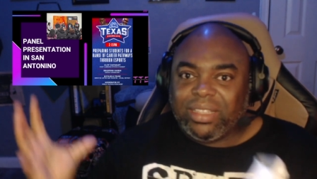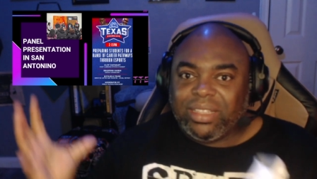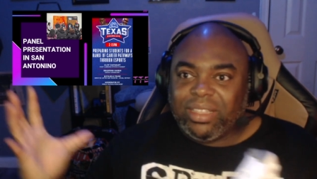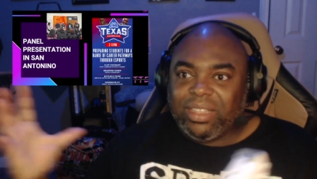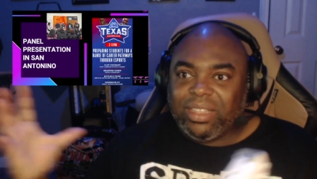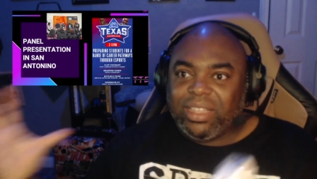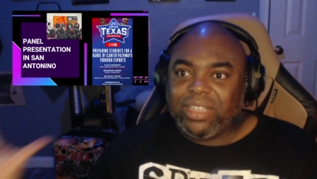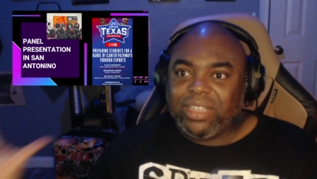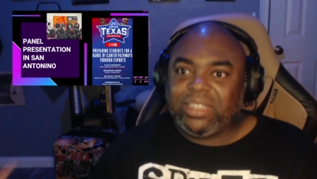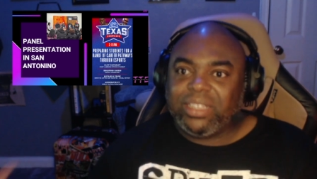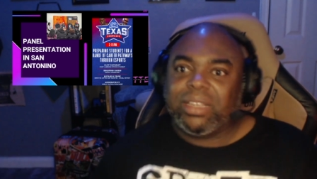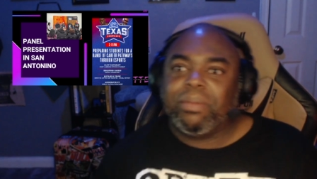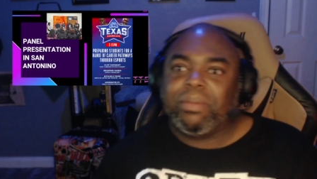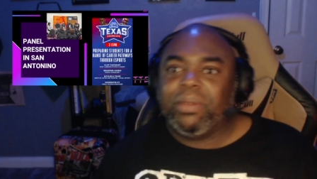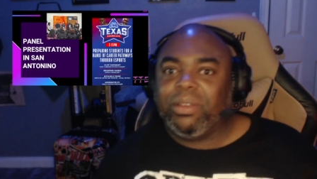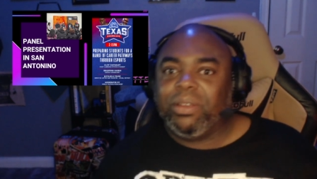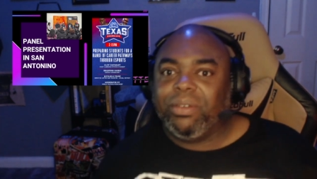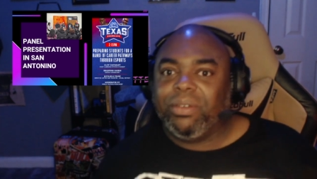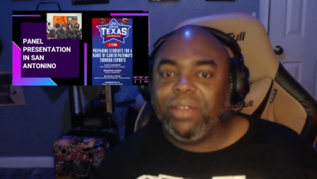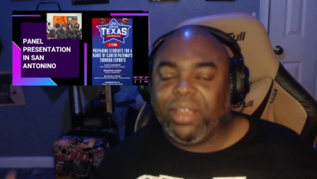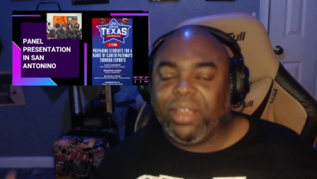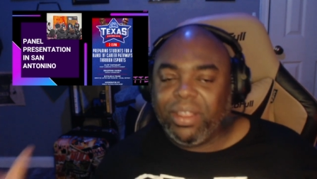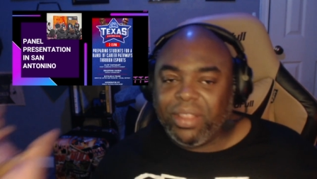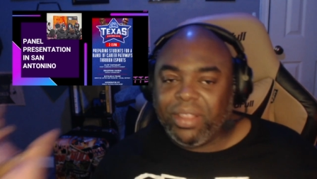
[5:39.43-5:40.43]
this type of
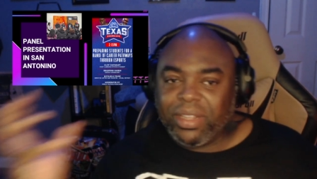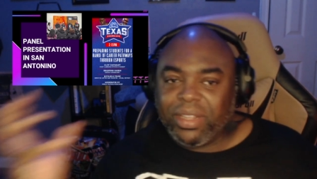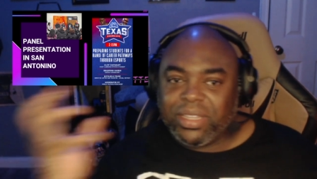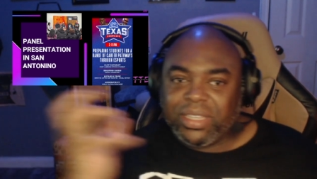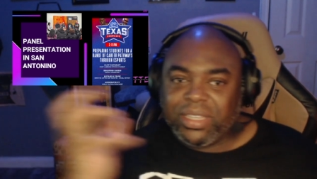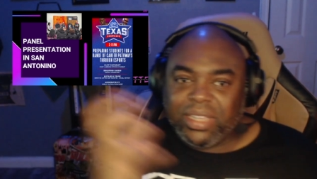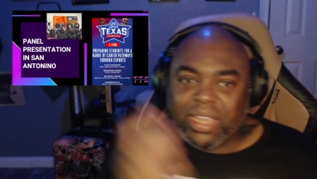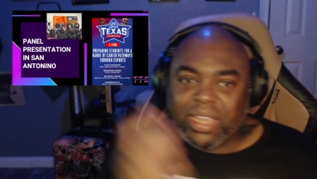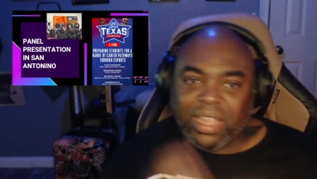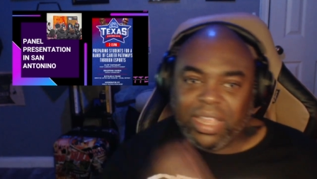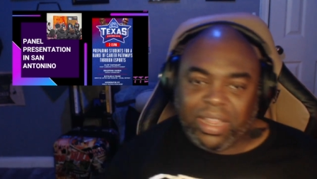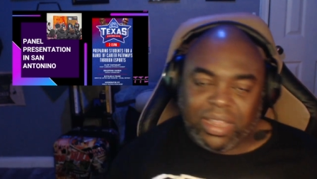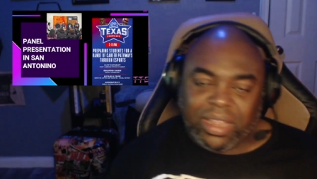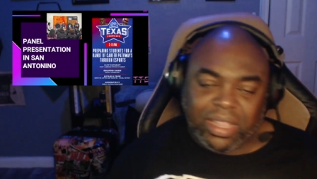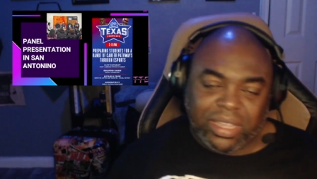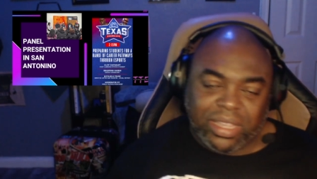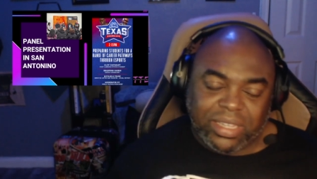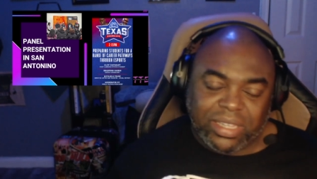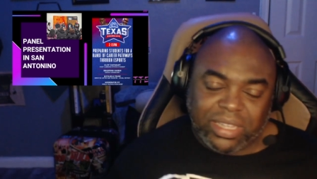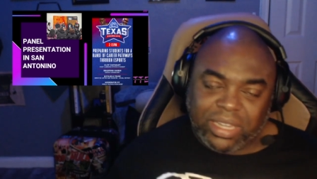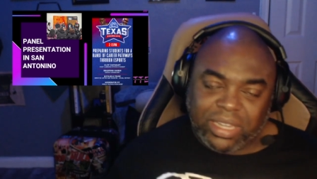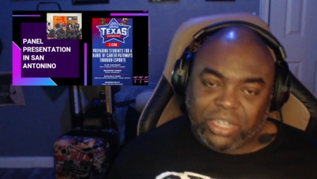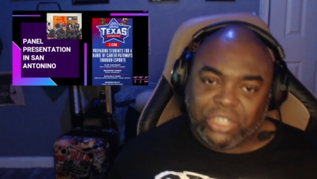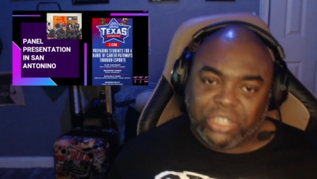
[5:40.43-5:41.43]
degree and that's in this
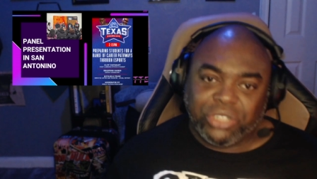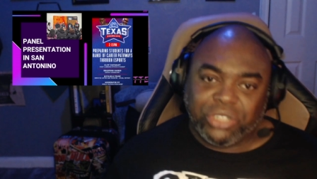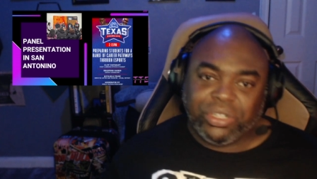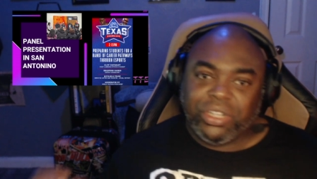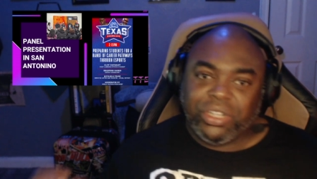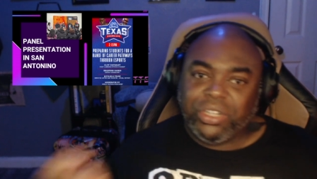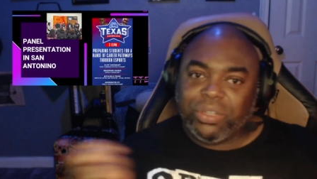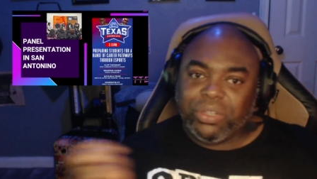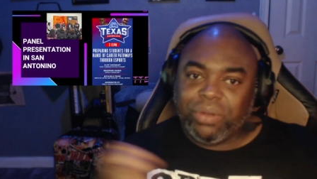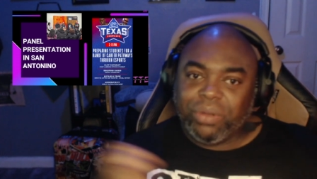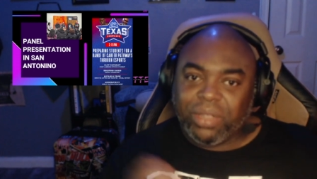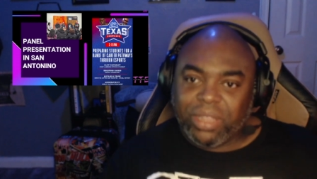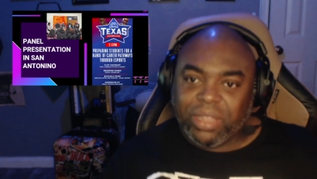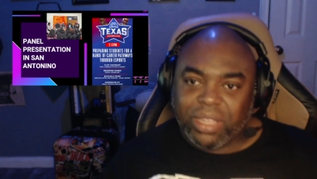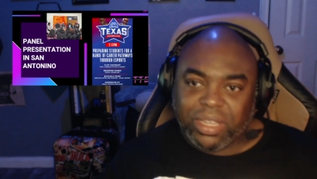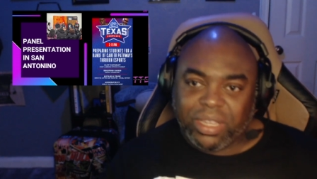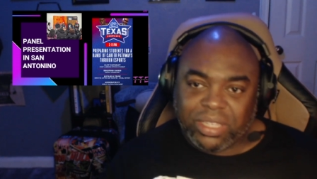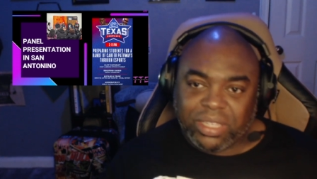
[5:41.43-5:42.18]
industry doing this.